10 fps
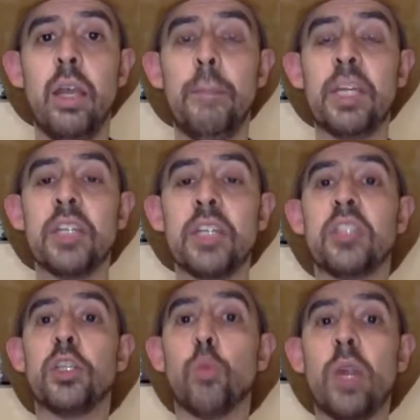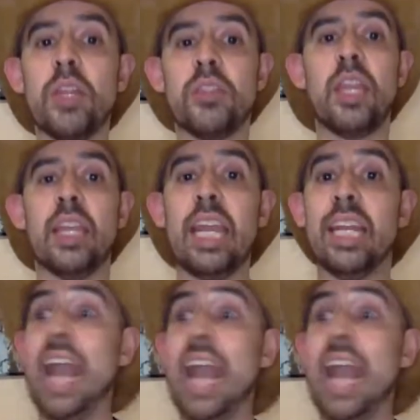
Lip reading: Because it's a great thing. And